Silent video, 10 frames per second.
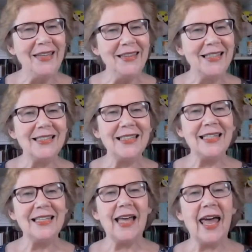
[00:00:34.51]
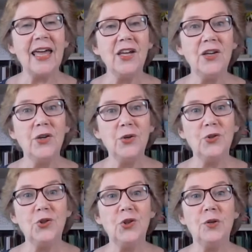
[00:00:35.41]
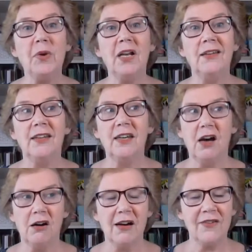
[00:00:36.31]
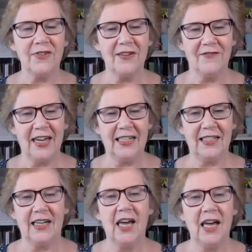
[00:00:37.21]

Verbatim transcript: and this is a YouTube live event.